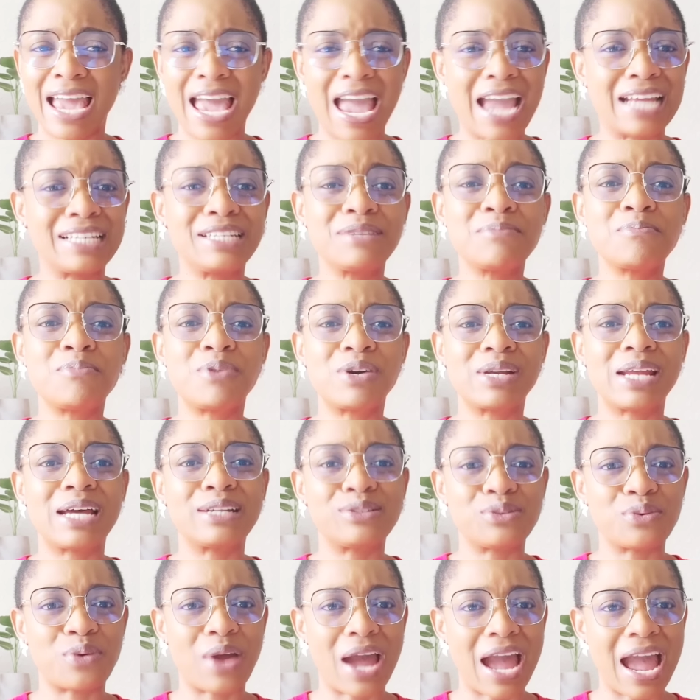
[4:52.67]
I didn't bother
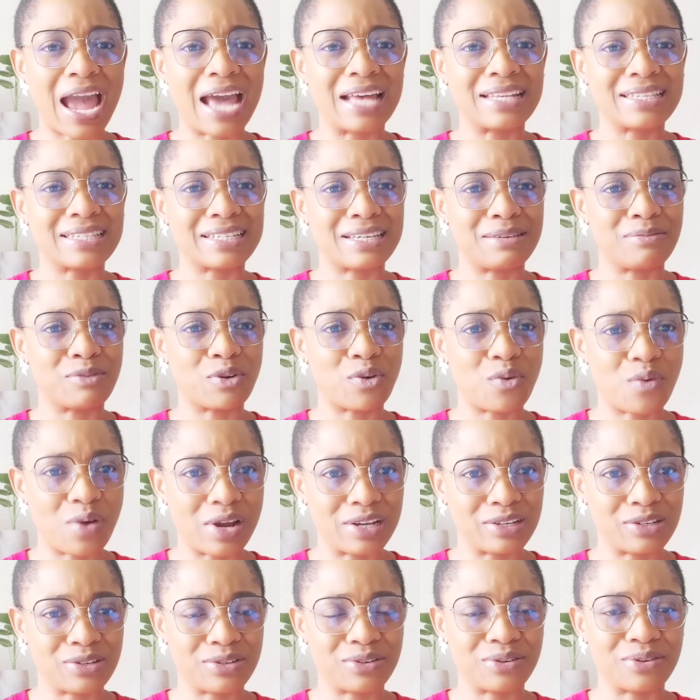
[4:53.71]
to ask Him
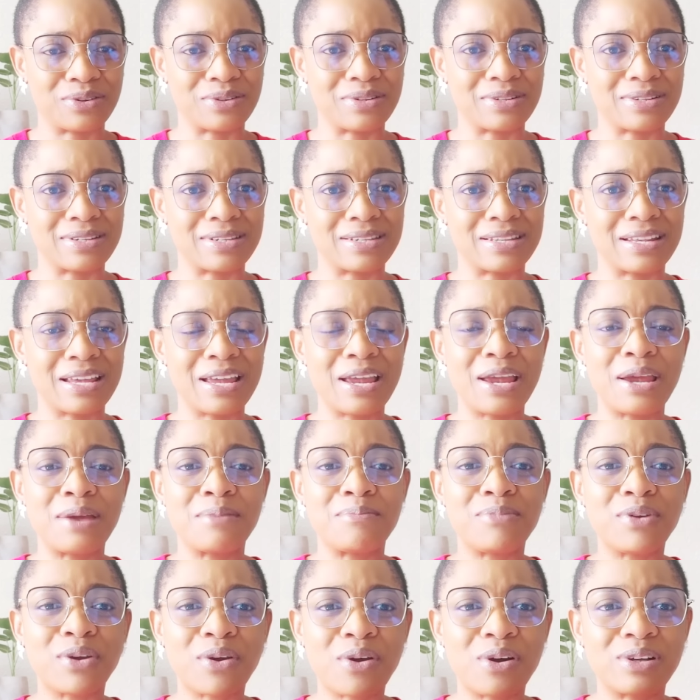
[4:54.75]
questions
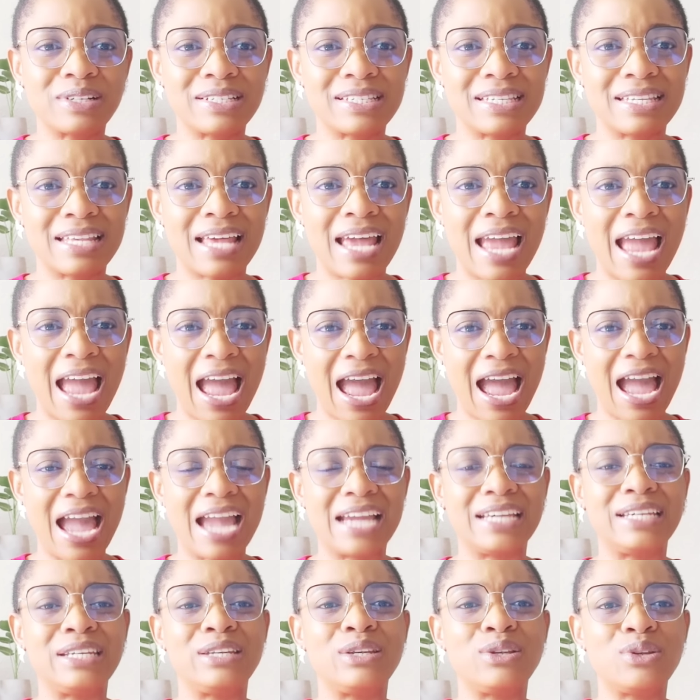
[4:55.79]
because
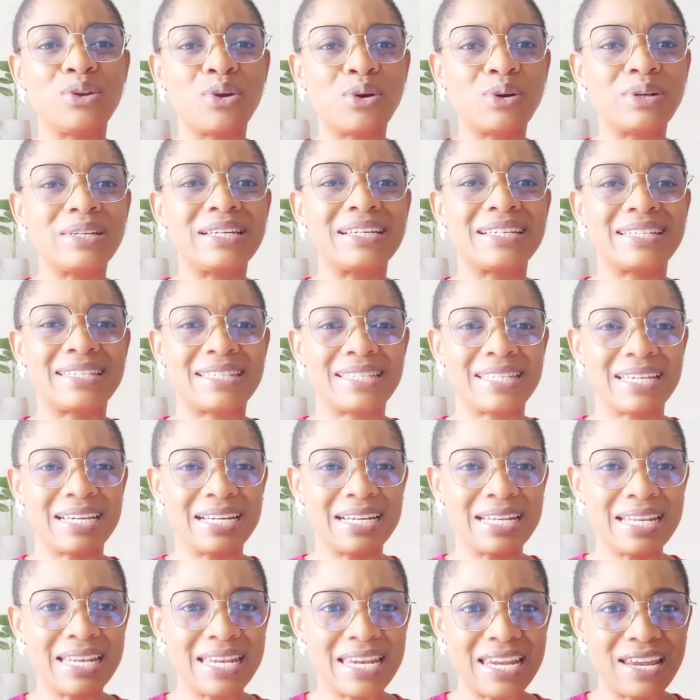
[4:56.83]
I know the
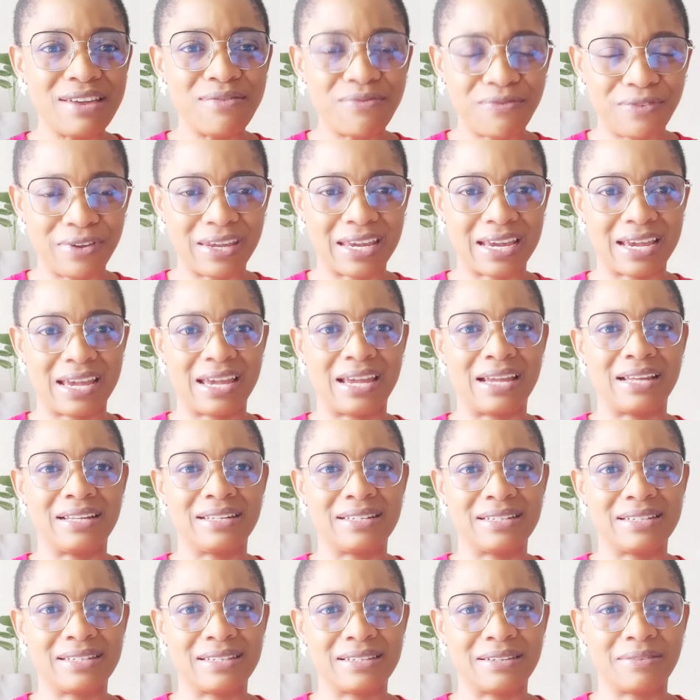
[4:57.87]

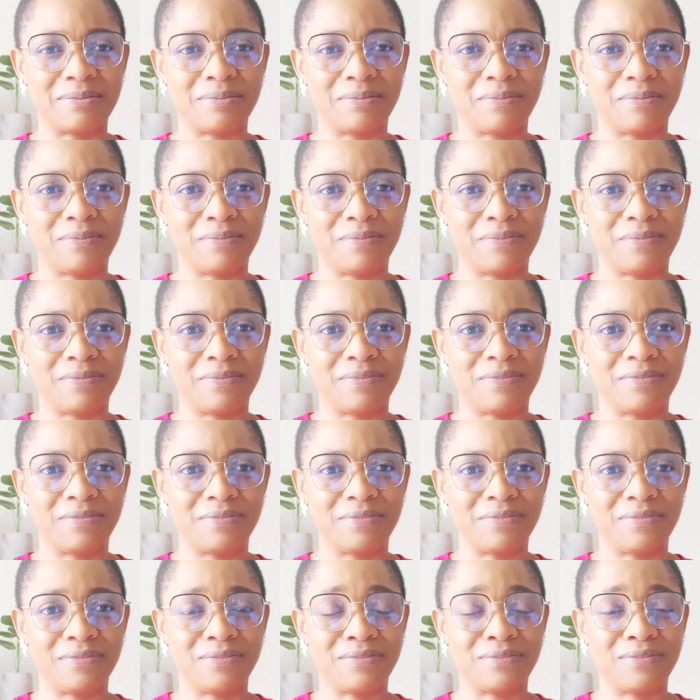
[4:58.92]
significance
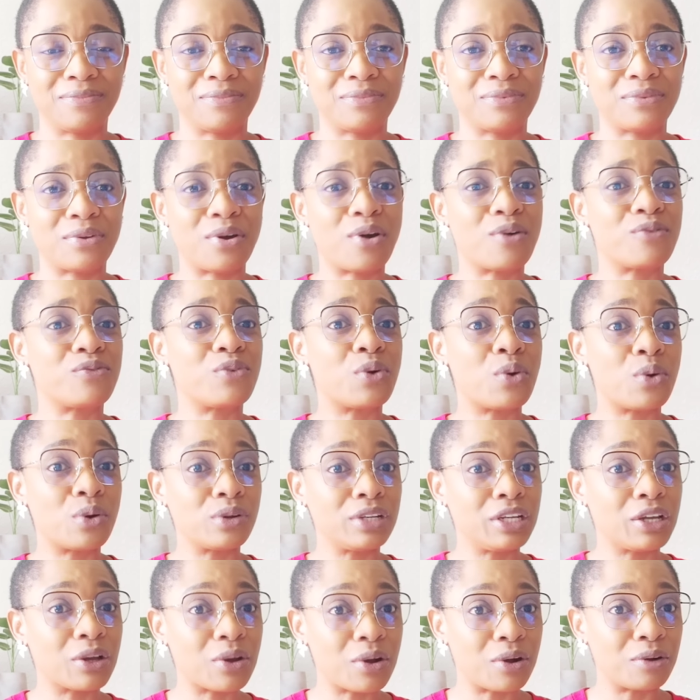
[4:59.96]
of
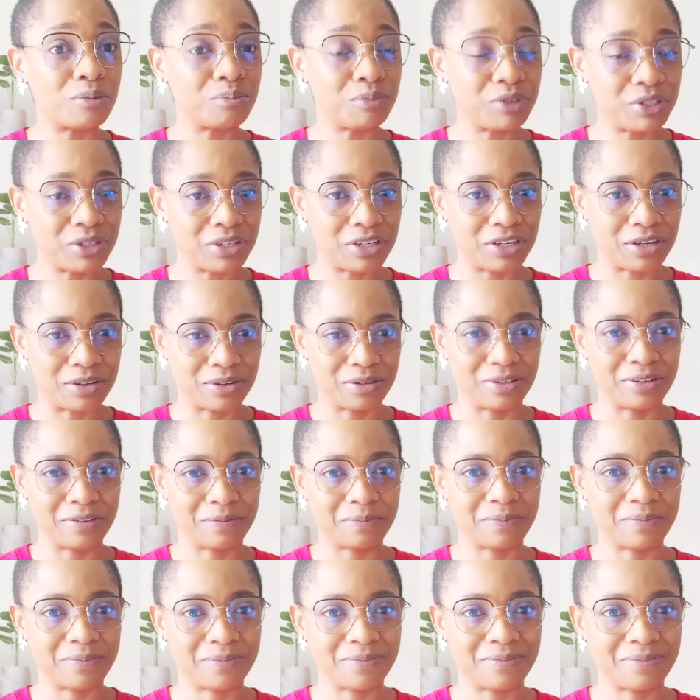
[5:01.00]
Holy Communion.
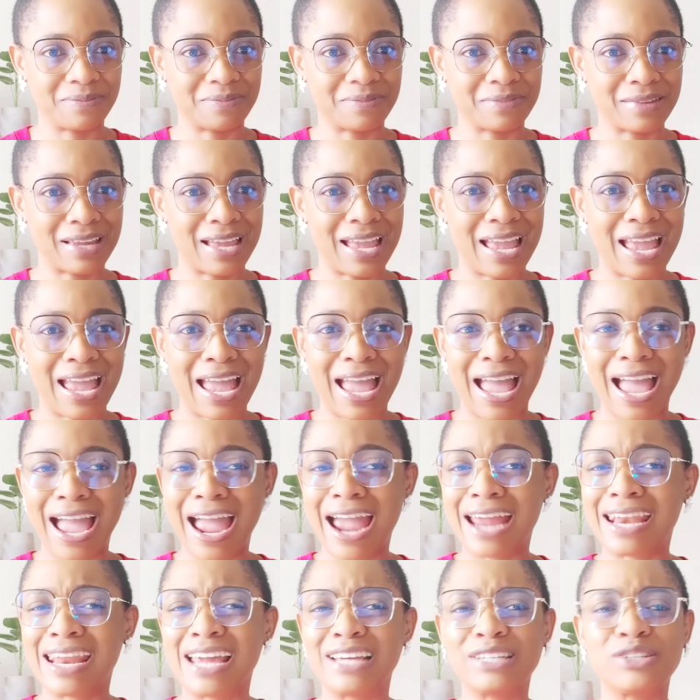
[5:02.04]

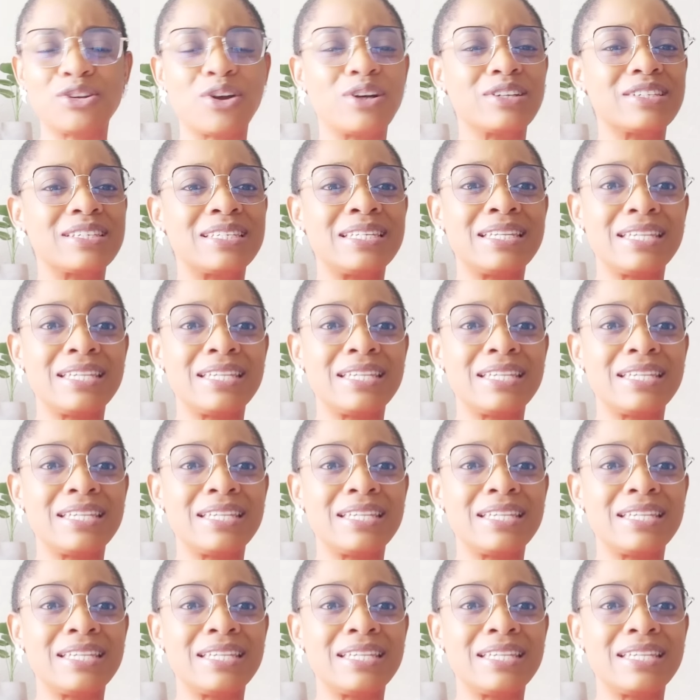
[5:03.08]
And I just